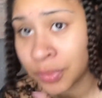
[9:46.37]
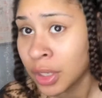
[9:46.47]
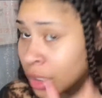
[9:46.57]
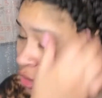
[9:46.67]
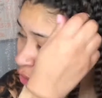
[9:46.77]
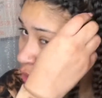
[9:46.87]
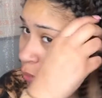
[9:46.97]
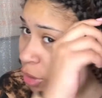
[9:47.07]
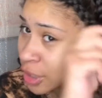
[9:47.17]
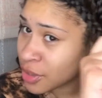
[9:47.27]
So they're
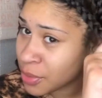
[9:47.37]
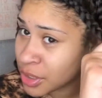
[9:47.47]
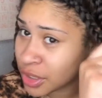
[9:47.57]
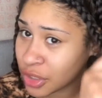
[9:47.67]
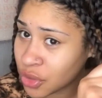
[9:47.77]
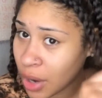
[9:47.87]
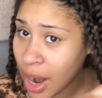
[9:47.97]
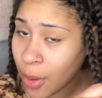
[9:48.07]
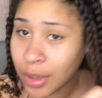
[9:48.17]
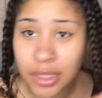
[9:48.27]
100% dry.
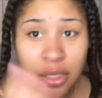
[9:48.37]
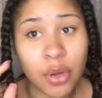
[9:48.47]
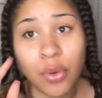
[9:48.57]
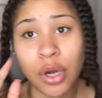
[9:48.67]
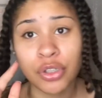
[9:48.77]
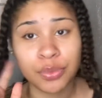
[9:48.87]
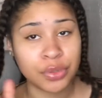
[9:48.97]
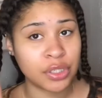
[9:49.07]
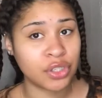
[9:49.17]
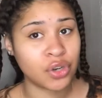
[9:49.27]
I waited till they were 100% dry.